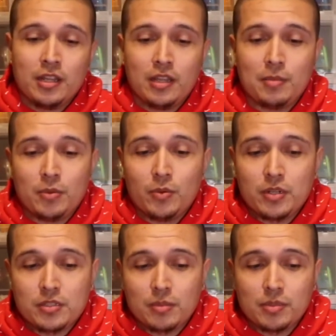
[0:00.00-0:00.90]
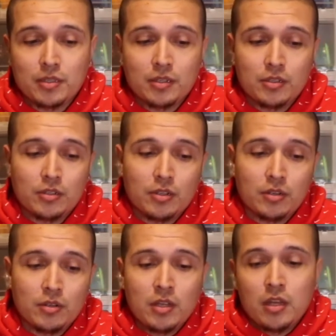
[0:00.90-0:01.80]
Let me wear something,
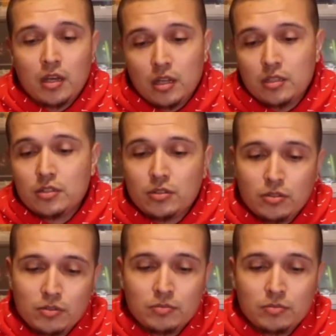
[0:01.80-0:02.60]
a little